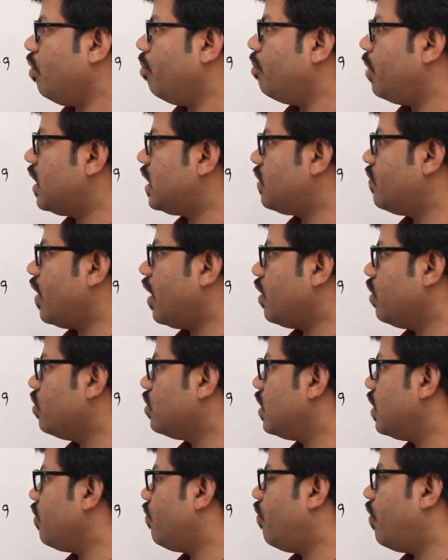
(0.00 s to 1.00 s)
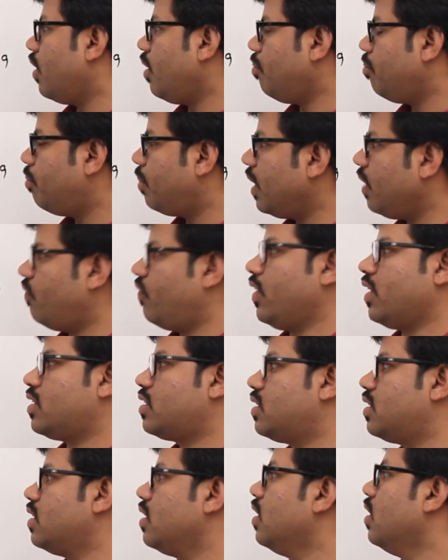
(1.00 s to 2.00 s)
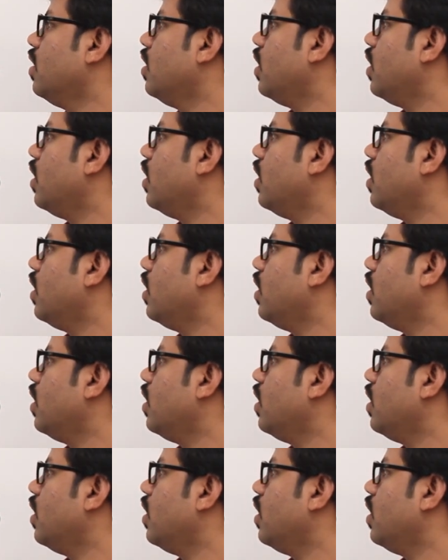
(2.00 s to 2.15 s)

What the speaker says: bits we are using for prefix.